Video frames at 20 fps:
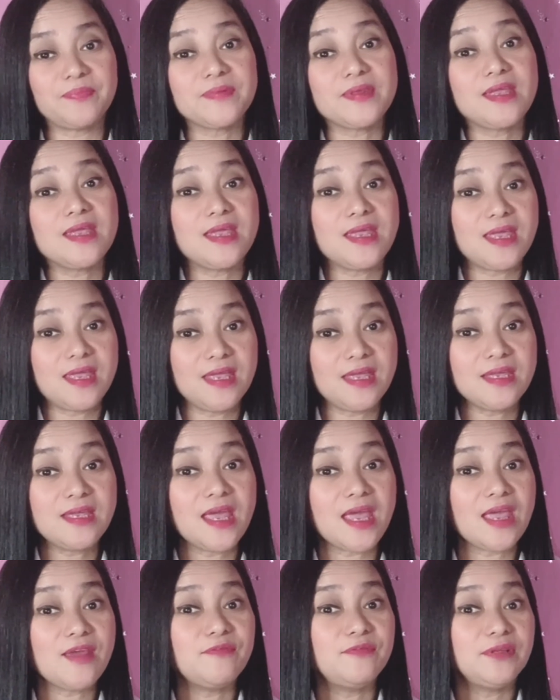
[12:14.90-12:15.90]
he
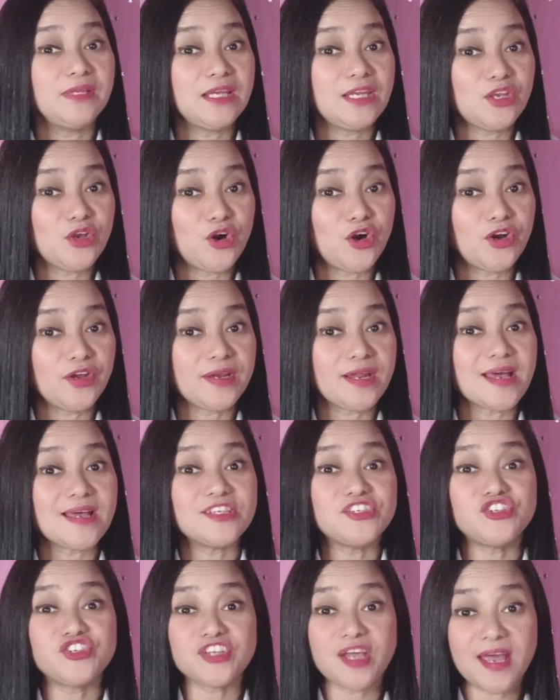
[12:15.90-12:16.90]
gave Leon a
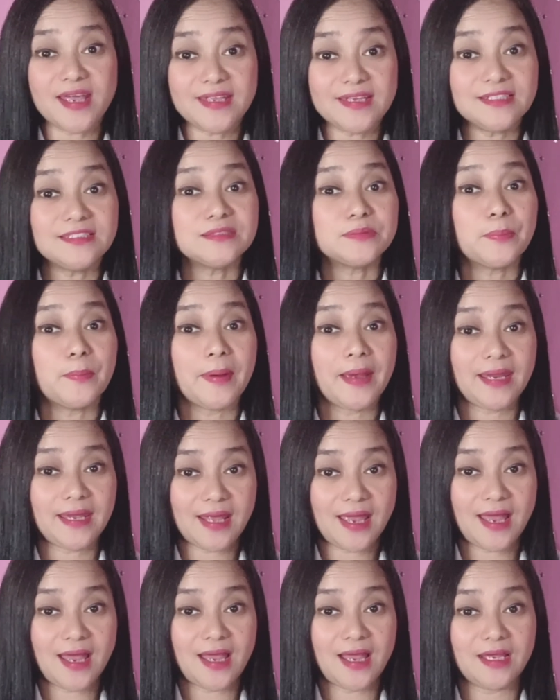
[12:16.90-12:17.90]
giant
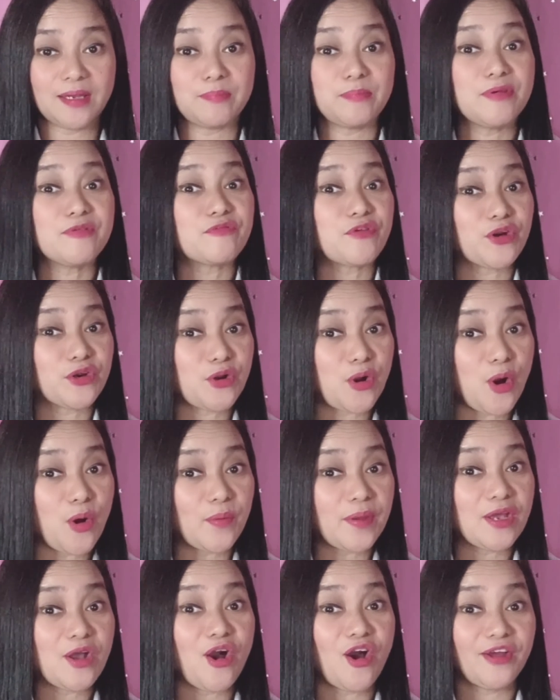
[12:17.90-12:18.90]
manhag before
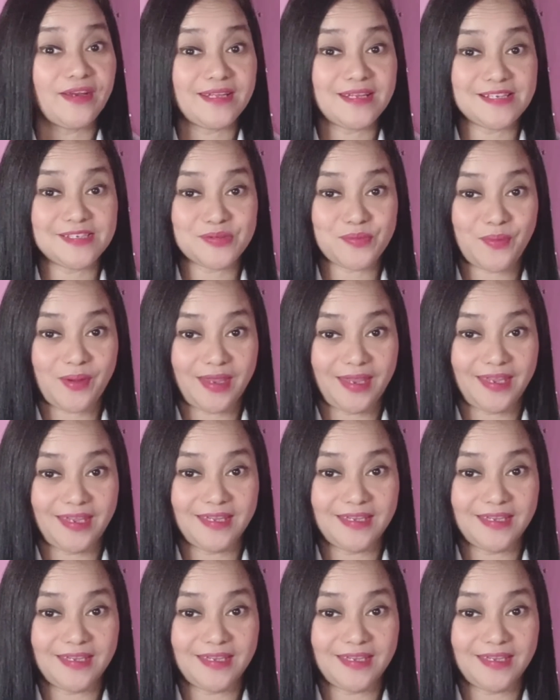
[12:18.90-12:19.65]
going on his way.